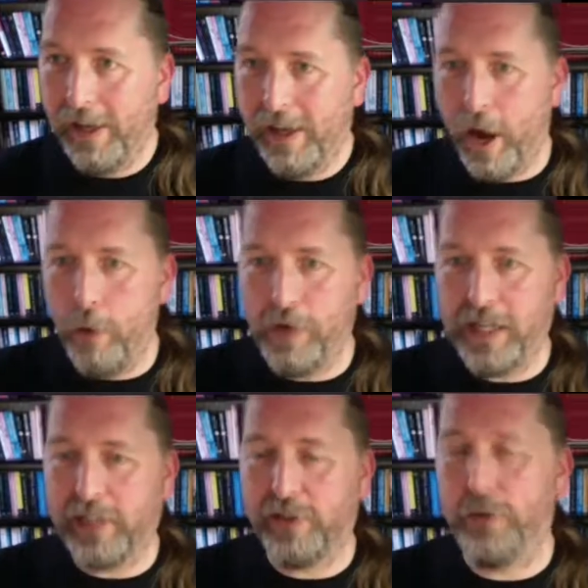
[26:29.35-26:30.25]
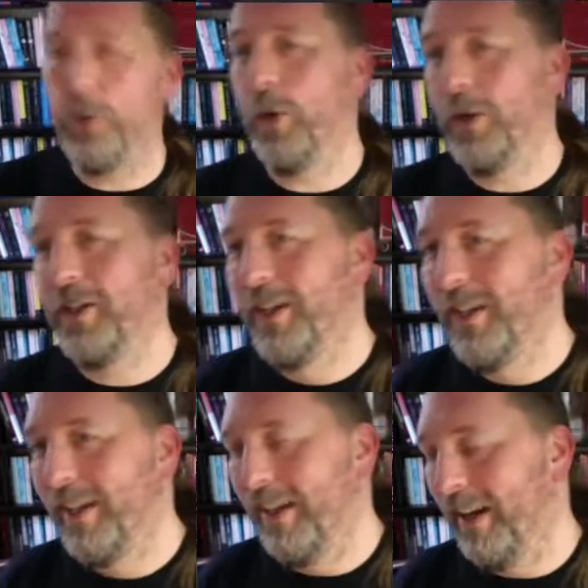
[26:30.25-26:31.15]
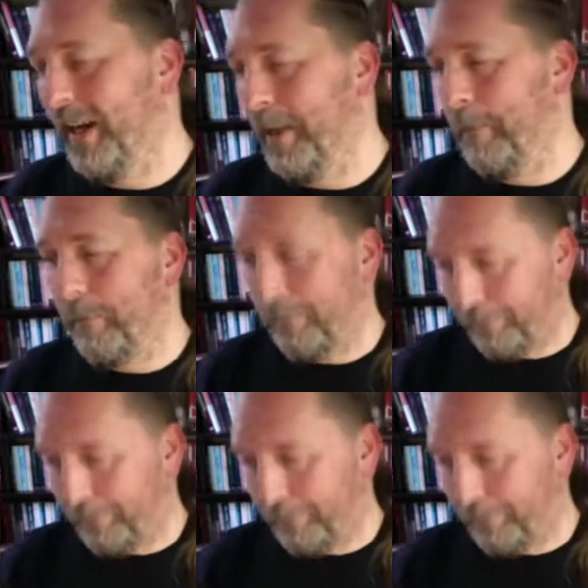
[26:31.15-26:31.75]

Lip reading: holding the sword, and